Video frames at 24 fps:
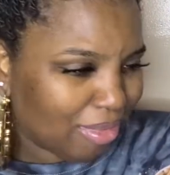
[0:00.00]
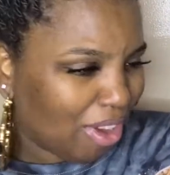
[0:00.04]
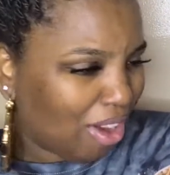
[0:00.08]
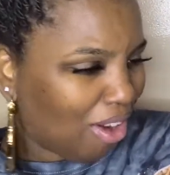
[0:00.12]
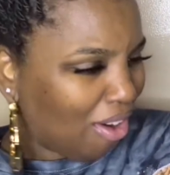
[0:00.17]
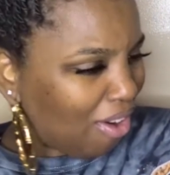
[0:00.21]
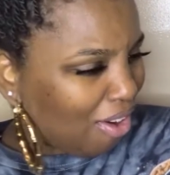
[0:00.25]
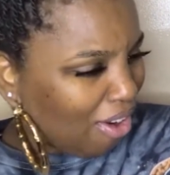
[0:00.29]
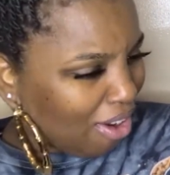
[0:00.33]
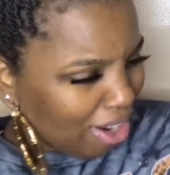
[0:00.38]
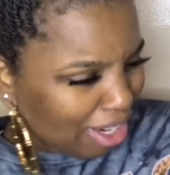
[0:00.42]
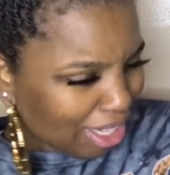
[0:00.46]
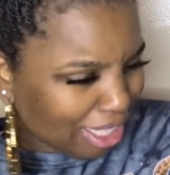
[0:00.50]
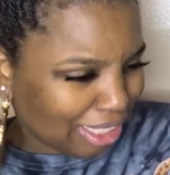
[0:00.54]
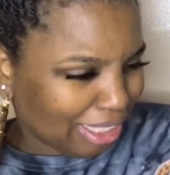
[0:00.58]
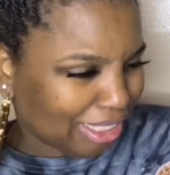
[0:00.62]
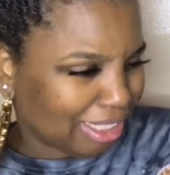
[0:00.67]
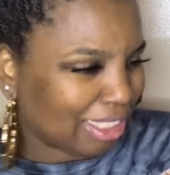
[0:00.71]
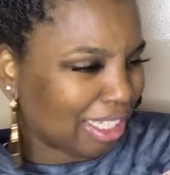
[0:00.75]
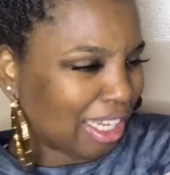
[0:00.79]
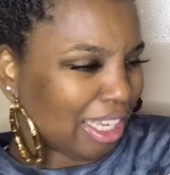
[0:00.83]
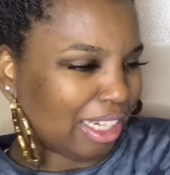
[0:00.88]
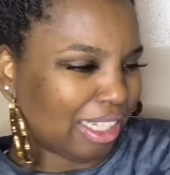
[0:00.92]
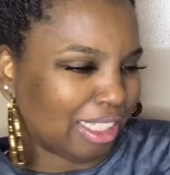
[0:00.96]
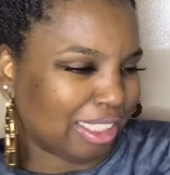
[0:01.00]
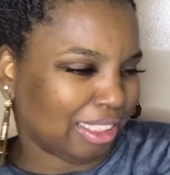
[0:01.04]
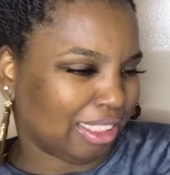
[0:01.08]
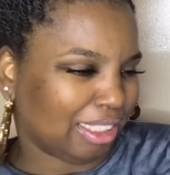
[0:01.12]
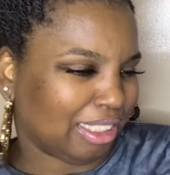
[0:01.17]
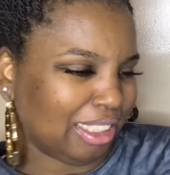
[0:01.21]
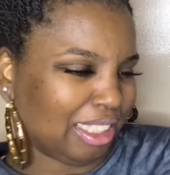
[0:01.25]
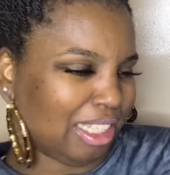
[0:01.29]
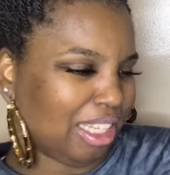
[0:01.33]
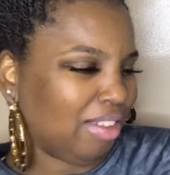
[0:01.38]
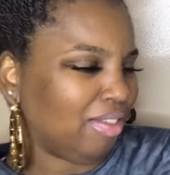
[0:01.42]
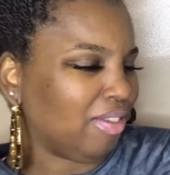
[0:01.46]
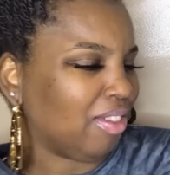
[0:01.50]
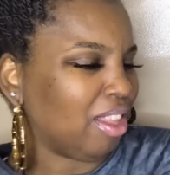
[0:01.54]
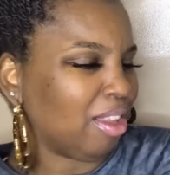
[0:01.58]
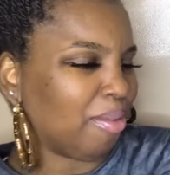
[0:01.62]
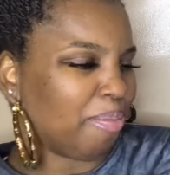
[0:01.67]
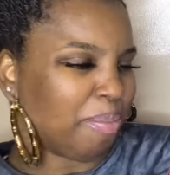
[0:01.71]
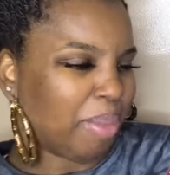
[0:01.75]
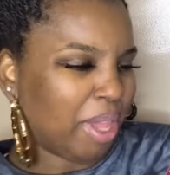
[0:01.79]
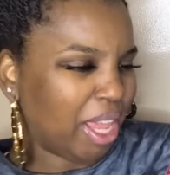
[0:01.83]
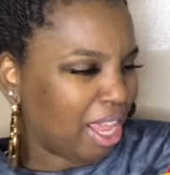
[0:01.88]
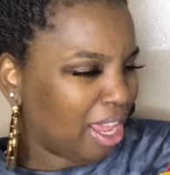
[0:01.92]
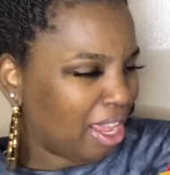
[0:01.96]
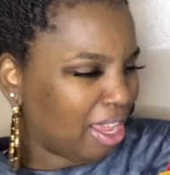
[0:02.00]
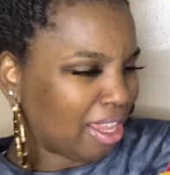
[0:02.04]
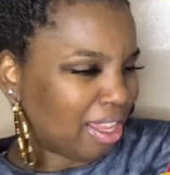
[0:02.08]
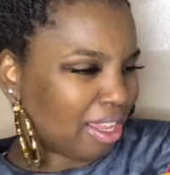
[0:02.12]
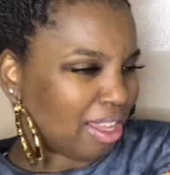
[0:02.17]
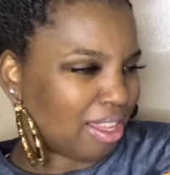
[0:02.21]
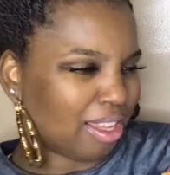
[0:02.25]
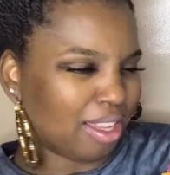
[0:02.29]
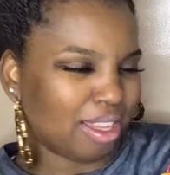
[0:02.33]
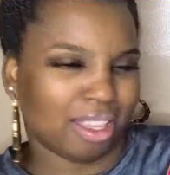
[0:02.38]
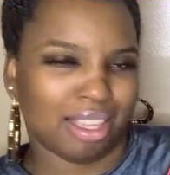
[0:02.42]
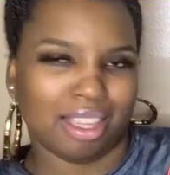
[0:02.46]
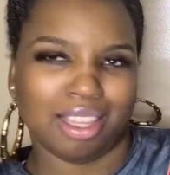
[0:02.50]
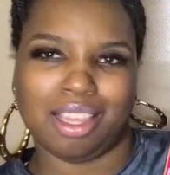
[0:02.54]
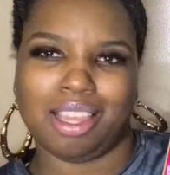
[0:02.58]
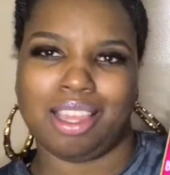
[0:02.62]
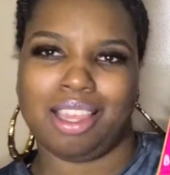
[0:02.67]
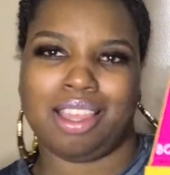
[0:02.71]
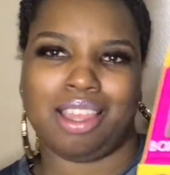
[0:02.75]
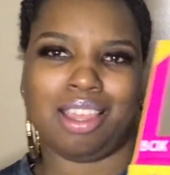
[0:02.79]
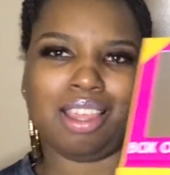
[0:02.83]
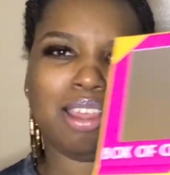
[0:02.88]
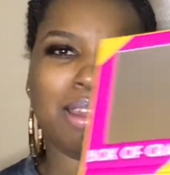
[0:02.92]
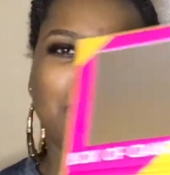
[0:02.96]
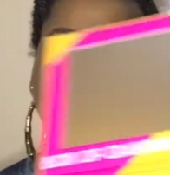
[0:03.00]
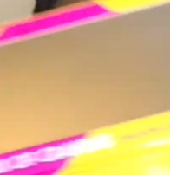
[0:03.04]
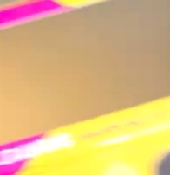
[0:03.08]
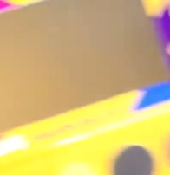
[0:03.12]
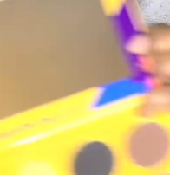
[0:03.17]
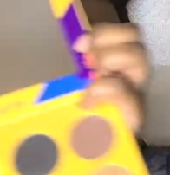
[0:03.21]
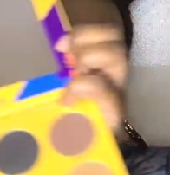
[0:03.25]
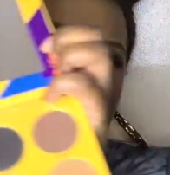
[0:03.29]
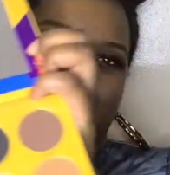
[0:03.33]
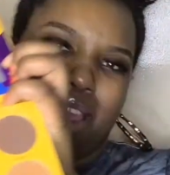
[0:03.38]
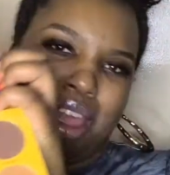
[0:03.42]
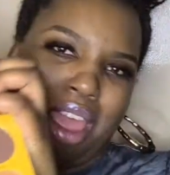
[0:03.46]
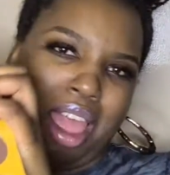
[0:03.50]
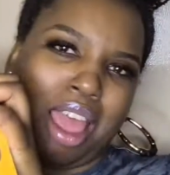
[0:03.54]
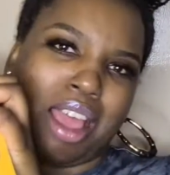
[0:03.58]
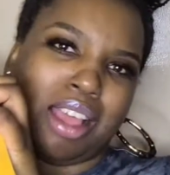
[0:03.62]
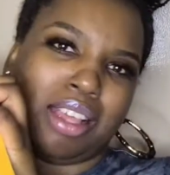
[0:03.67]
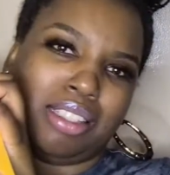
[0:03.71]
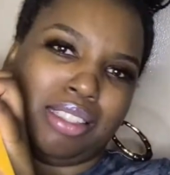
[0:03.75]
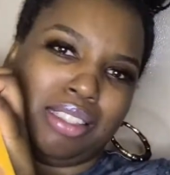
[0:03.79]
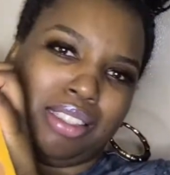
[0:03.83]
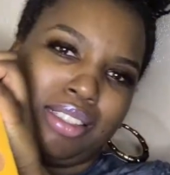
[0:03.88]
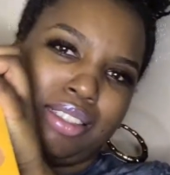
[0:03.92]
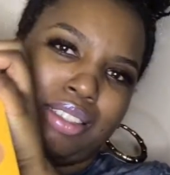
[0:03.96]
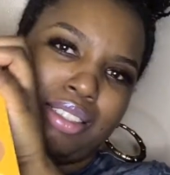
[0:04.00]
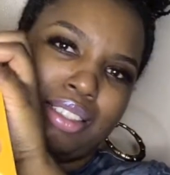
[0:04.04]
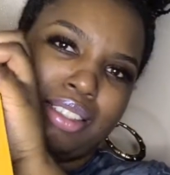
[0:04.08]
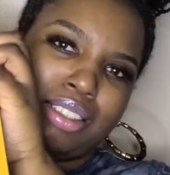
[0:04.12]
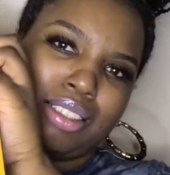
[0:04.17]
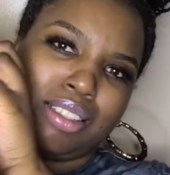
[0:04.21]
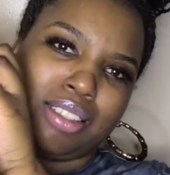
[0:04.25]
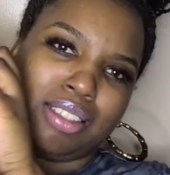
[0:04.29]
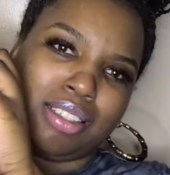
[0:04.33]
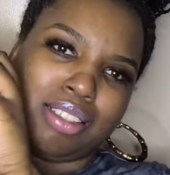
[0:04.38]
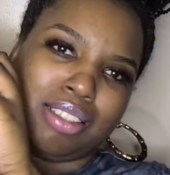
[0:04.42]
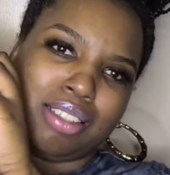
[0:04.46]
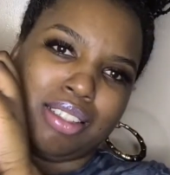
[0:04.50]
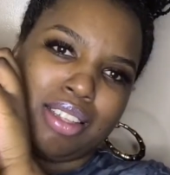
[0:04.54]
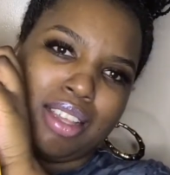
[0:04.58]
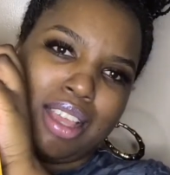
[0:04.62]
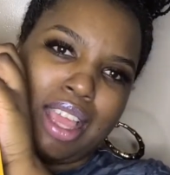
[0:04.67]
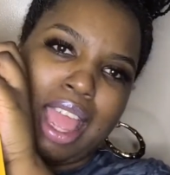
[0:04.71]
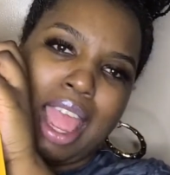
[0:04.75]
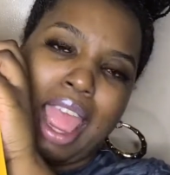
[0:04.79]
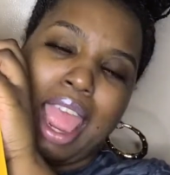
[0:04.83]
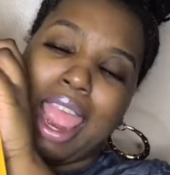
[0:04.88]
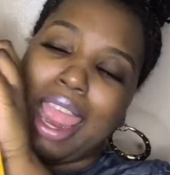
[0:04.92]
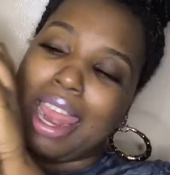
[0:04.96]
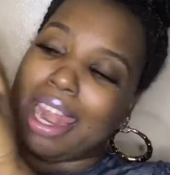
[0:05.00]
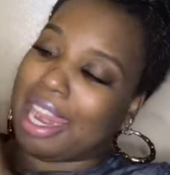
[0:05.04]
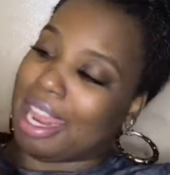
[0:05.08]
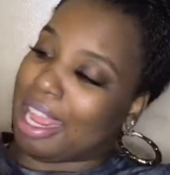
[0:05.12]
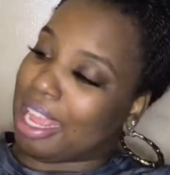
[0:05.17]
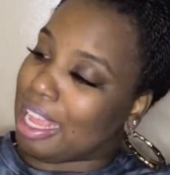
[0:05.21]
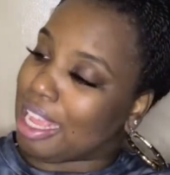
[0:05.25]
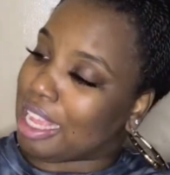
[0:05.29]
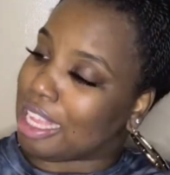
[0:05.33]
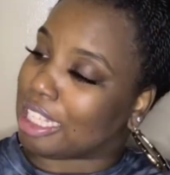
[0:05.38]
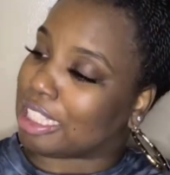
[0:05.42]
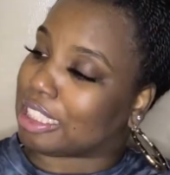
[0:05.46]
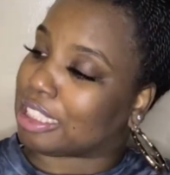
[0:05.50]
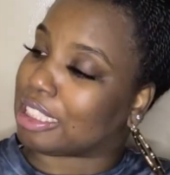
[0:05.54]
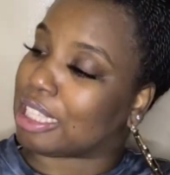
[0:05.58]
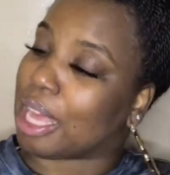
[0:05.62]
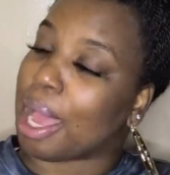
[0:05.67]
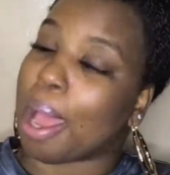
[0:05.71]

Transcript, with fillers: All these colors, even the pink. But yes, and it is